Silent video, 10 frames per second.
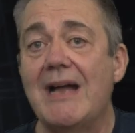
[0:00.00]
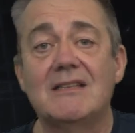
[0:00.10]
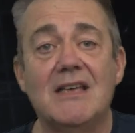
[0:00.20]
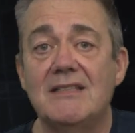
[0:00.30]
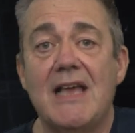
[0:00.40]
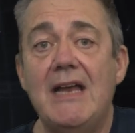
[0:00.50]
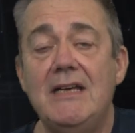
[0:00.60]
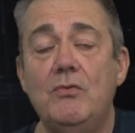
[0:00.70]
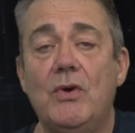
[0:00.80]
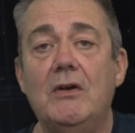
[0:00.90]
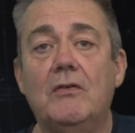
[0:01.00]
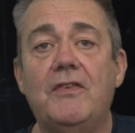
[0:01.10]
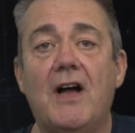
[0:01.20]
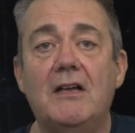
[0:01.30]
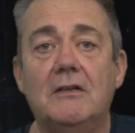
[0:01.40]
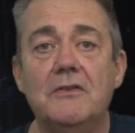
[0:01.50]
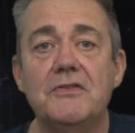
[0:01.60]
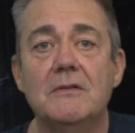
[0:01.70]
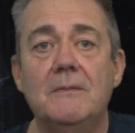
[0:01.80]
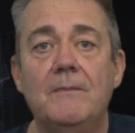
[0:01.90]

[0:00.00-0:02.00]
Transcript: access any real files.